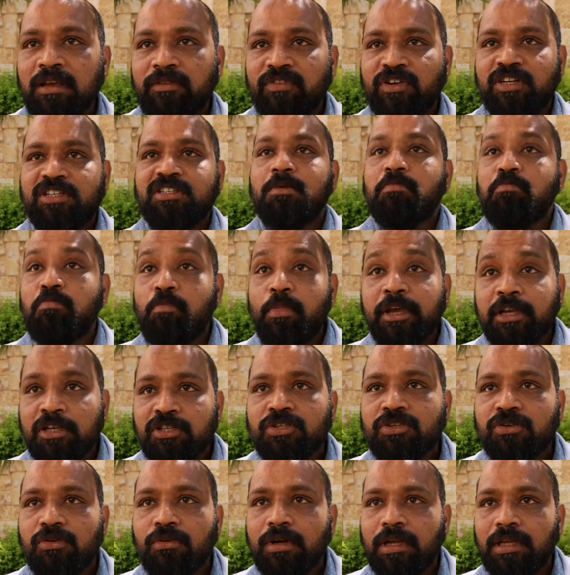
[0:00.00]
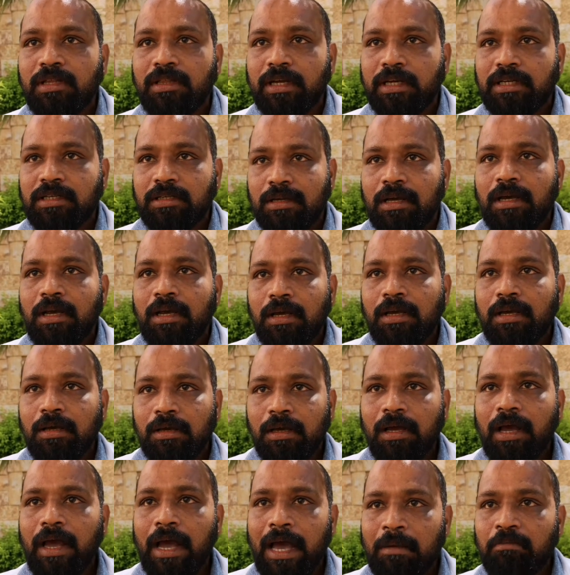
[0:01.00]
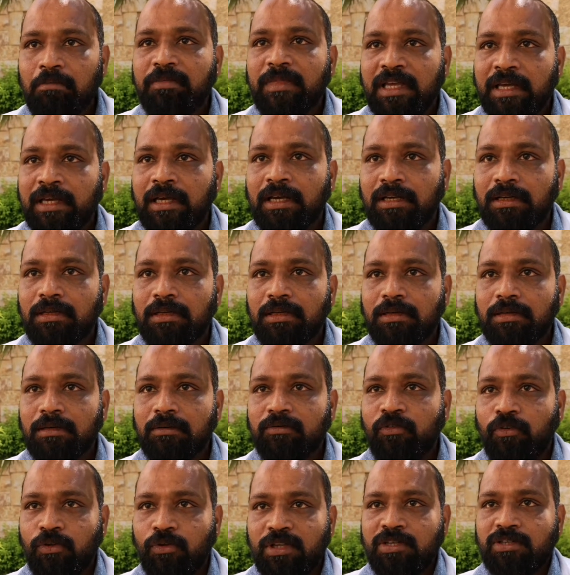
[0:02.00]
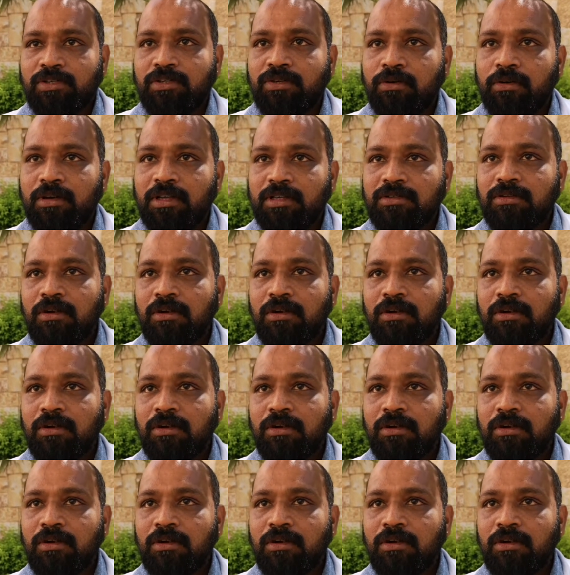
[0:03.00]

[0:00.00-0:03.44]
if it's a big story that I'm there for the story.